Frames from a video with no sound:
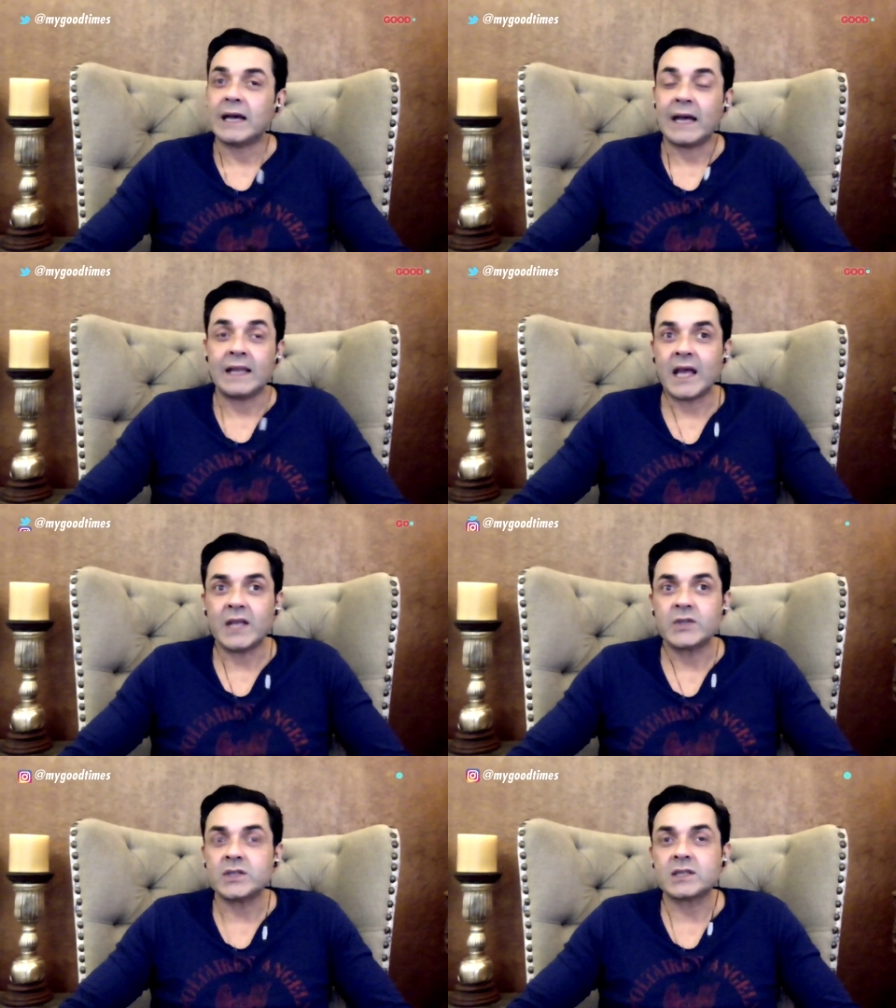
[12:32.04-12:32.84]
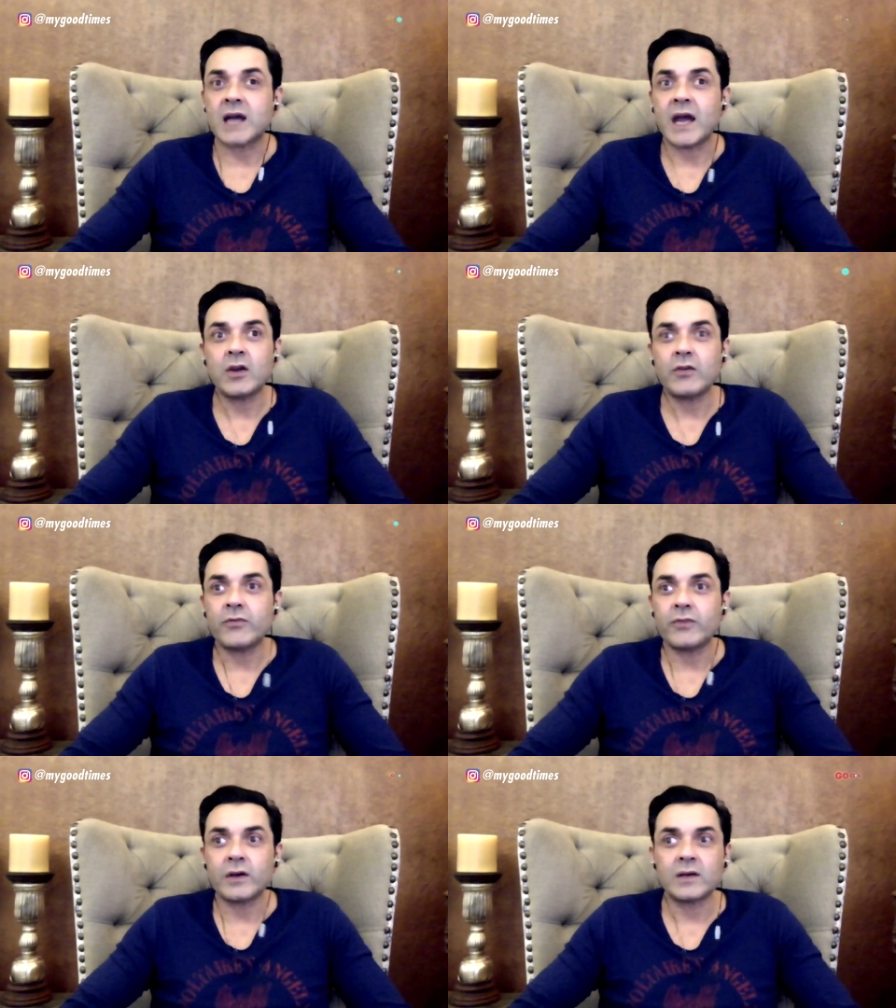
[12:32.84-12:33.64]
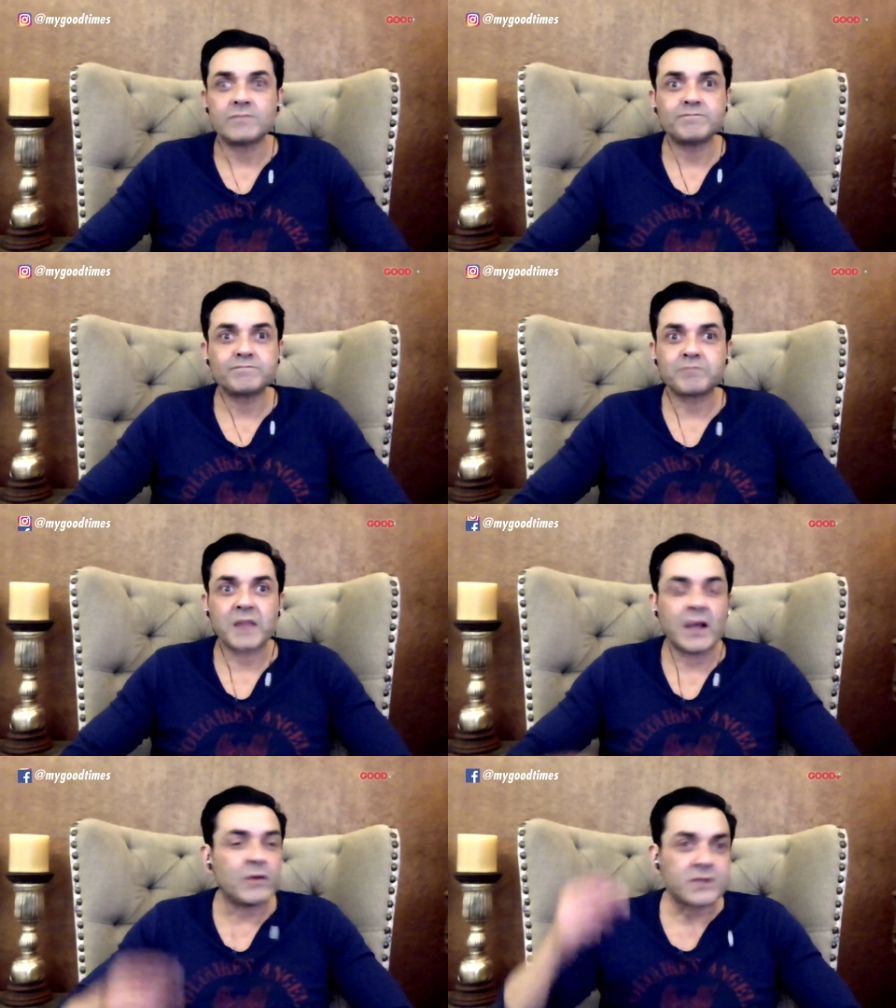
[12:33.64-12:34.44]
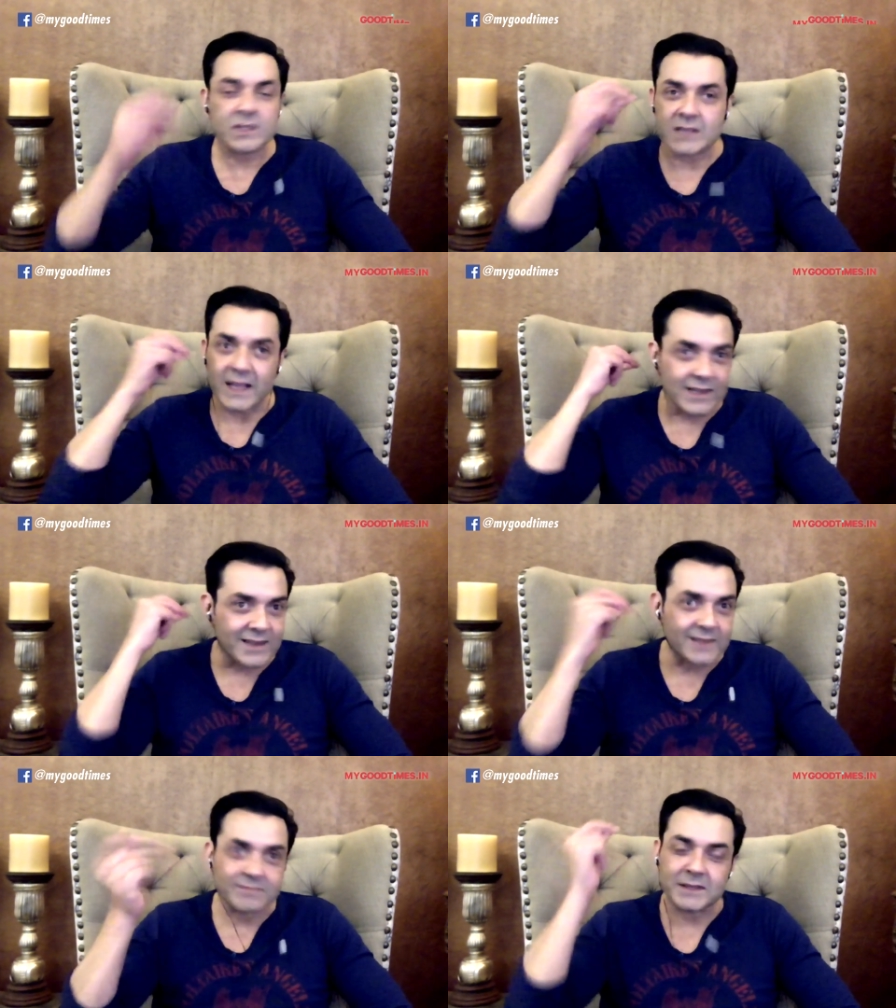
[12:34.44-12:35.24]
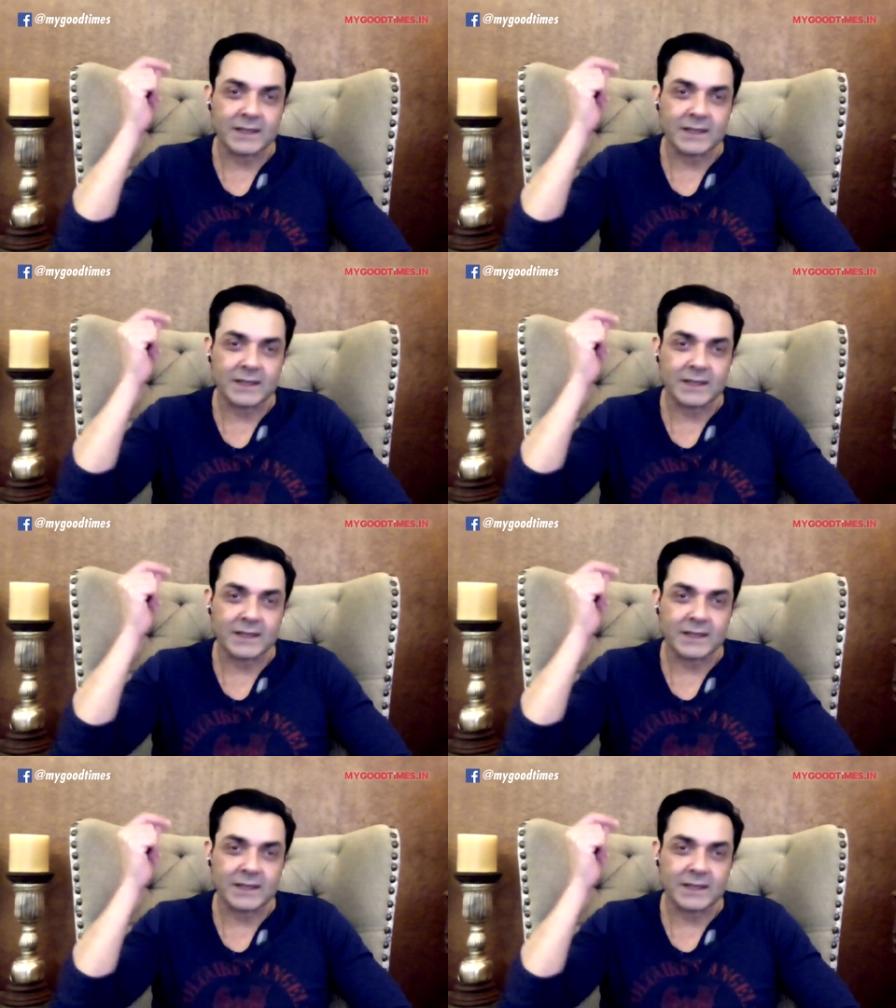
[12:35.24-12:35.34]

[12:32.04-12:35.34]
And that just kind of, uh, it was just like a,